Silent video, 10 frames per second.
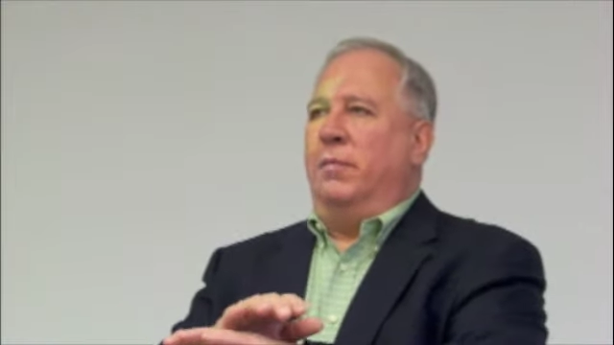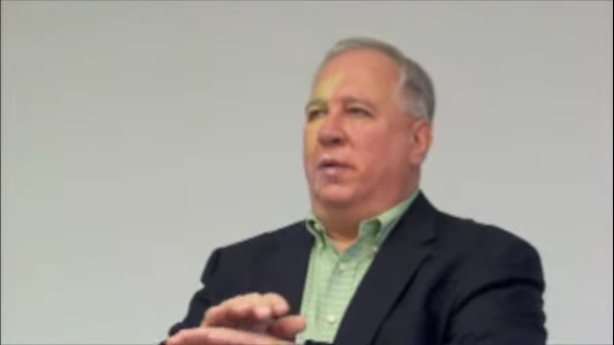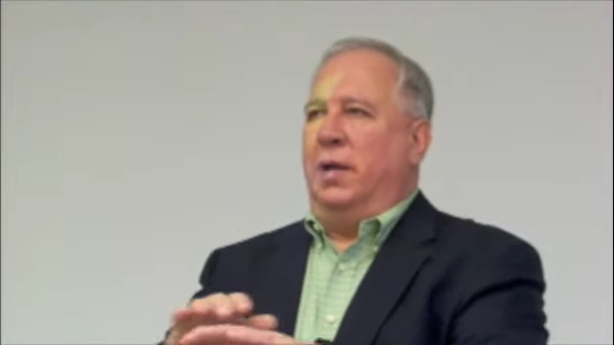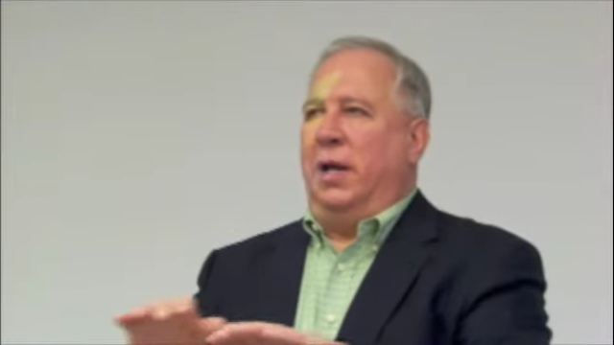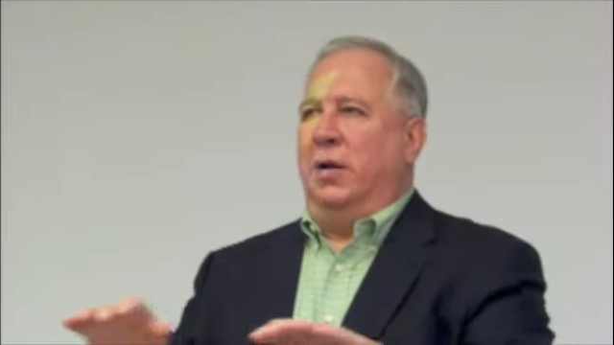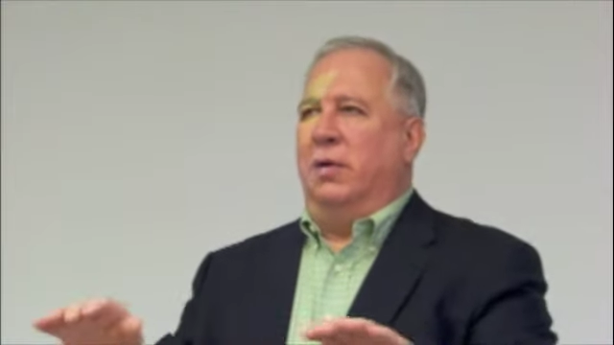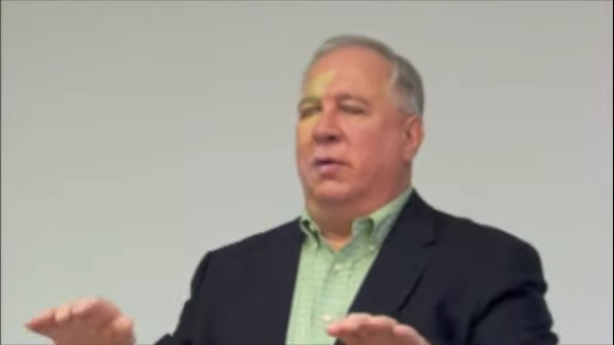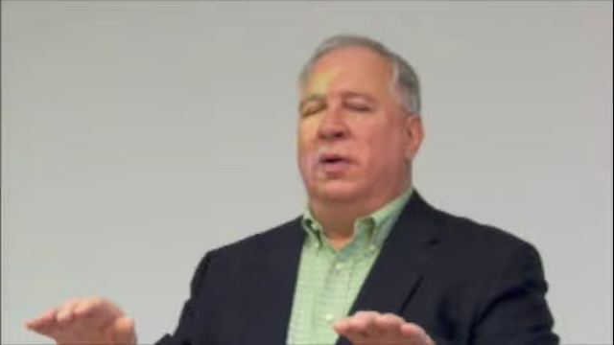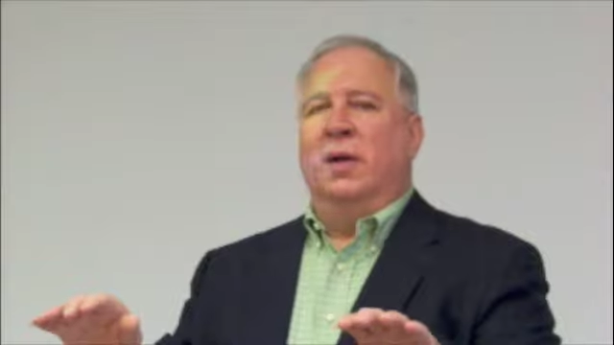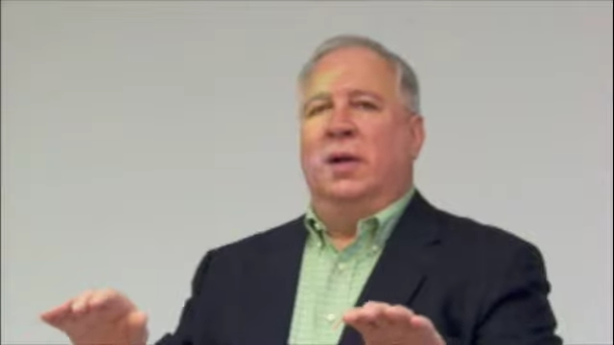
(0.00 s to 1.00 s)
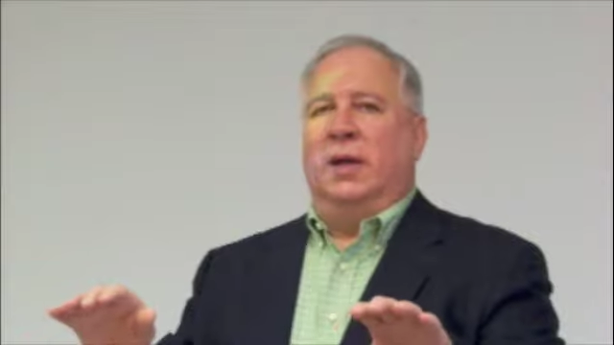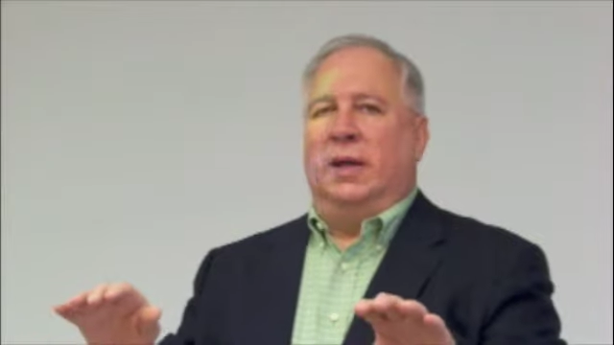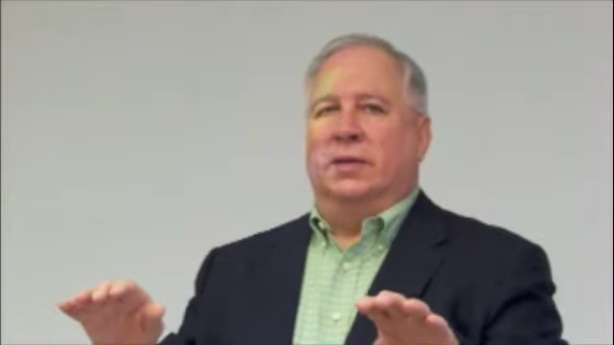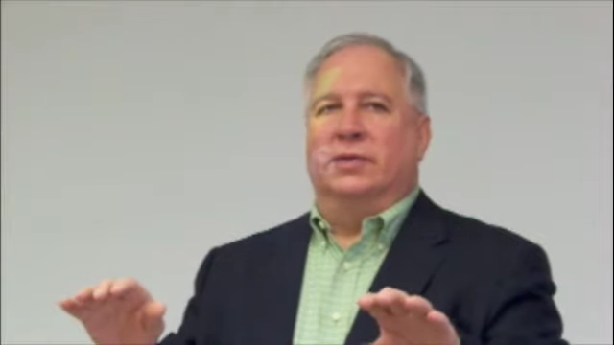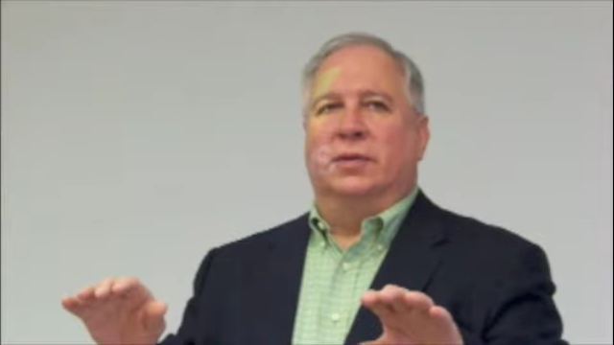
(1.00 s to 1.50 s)
layer
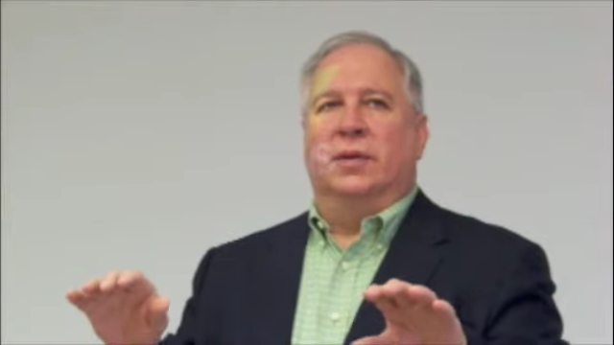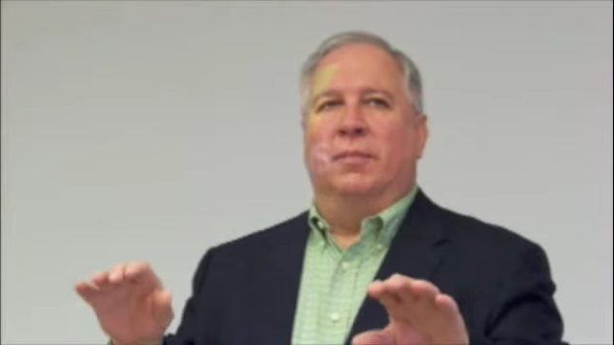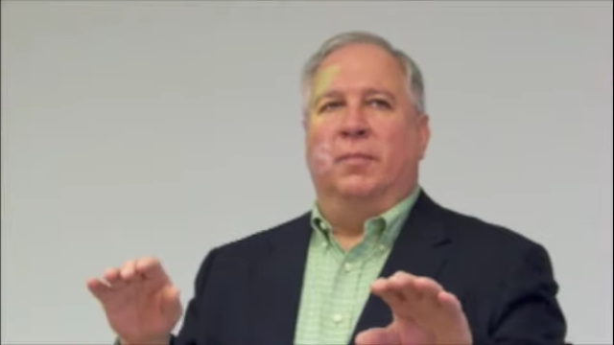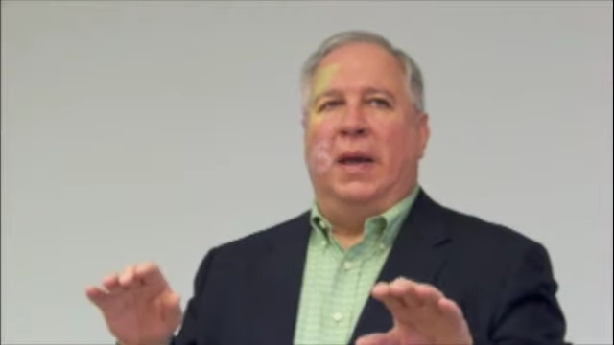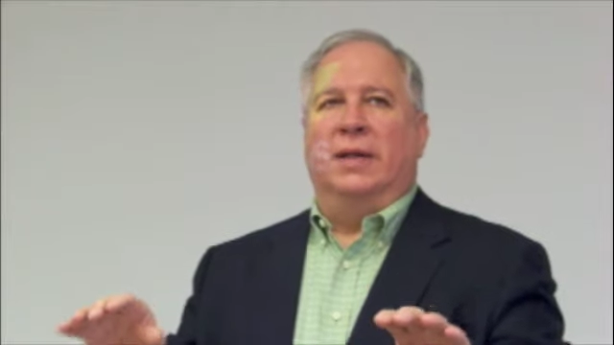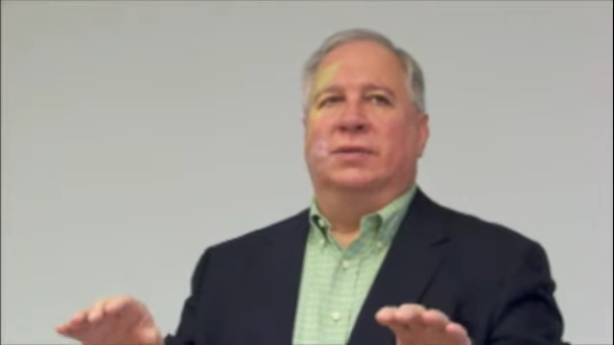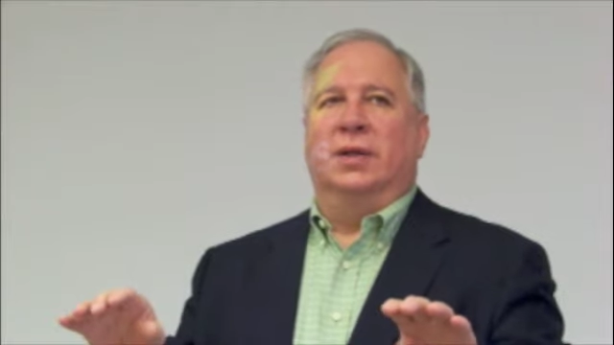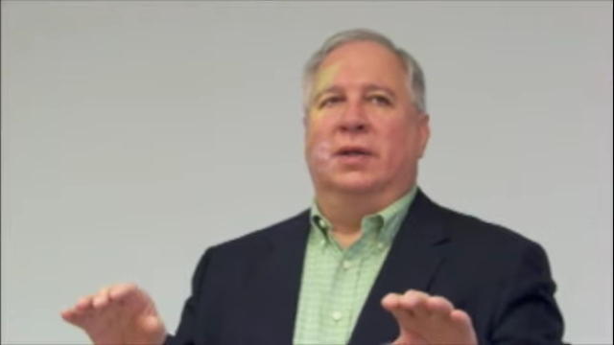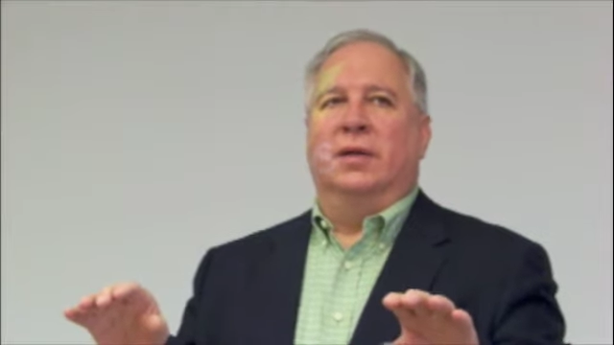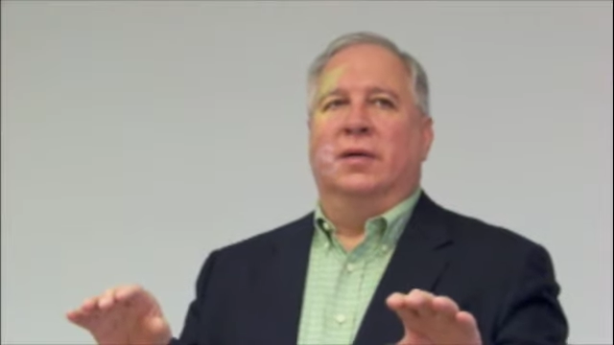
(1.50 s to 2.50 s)
is the basic